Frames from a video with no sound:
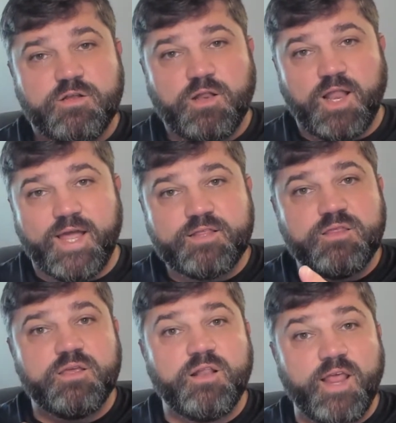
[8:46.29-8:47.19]
like
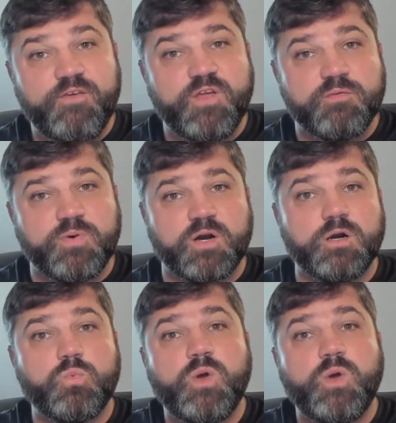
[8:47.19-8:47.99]
the living bird,